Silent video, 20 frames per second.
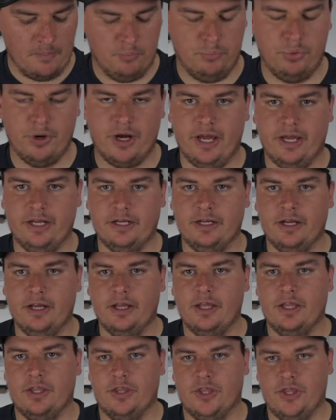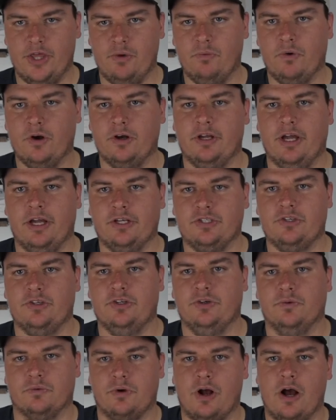but they work
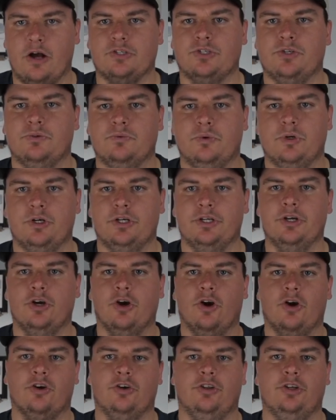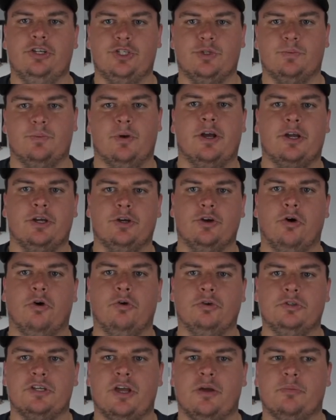excellent in rocks and wood. Early spring,
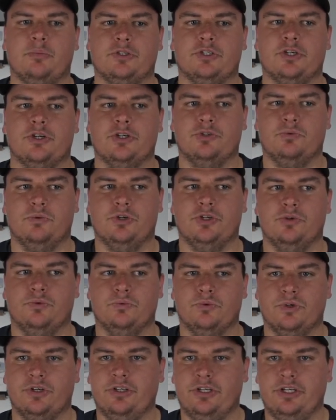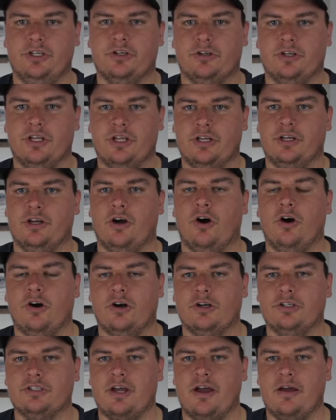cold temperatures, when you really are getting a
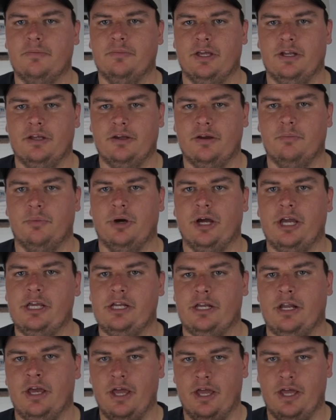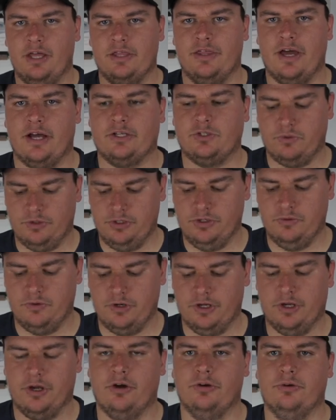hard time getting a bite, that's when you
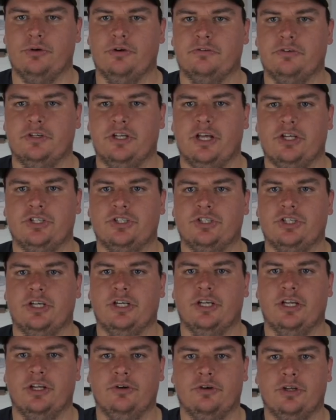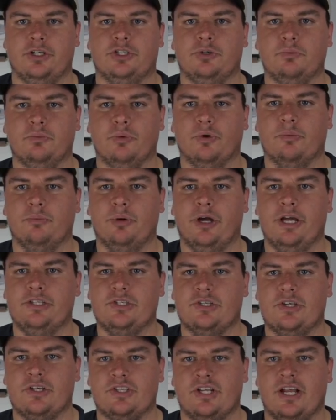want to go to a finesse jig. It'll get you more
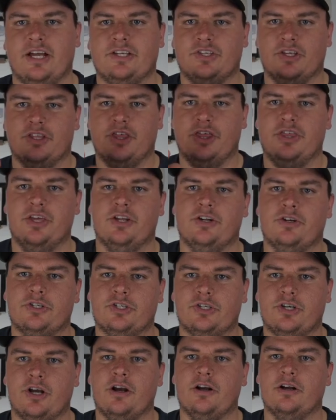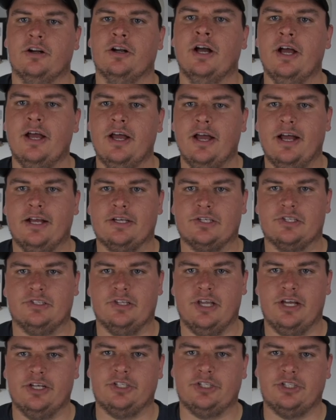bites because it has a thinner skirt, has
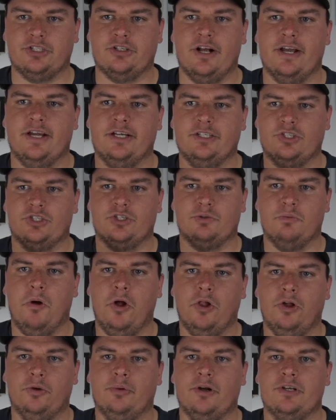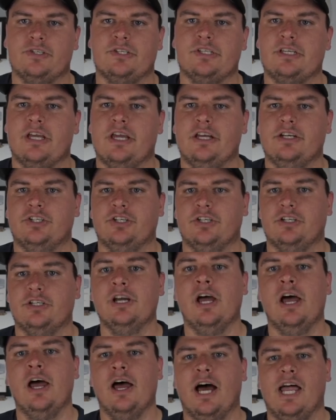less strands, smaller
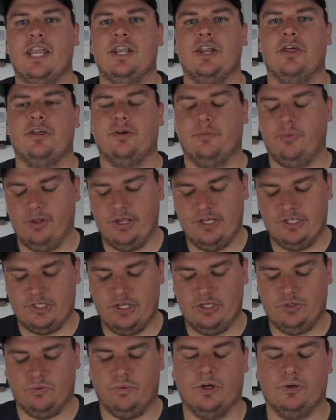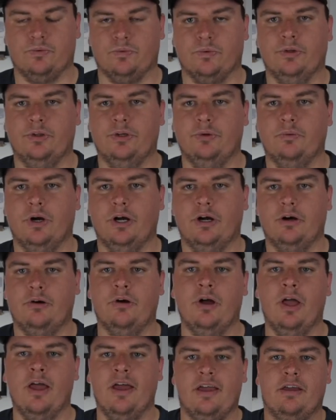presentation. Another place these work really
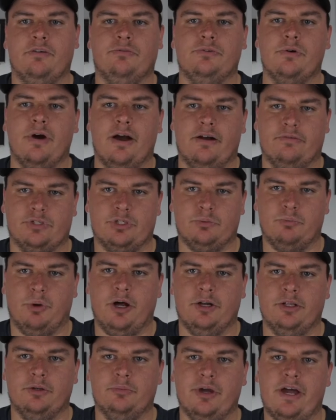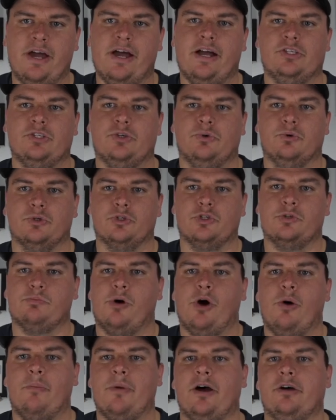well, if you have spotted bass or
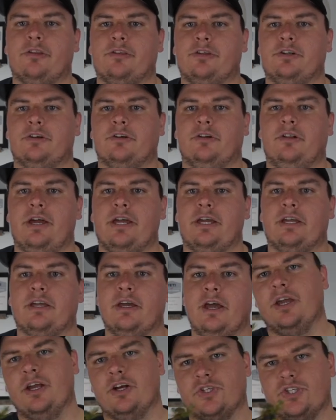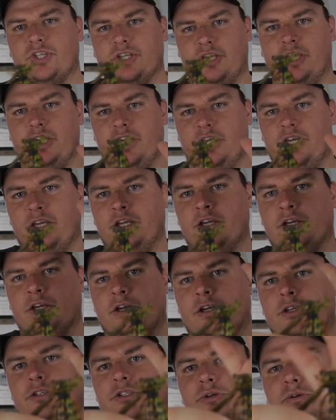smallmouth in your lake. Here's the key
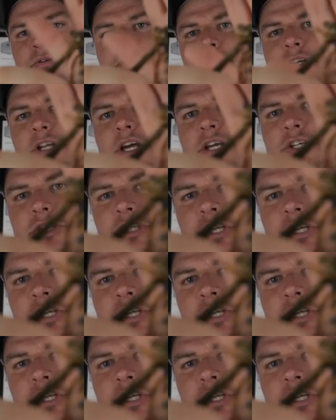to a finesse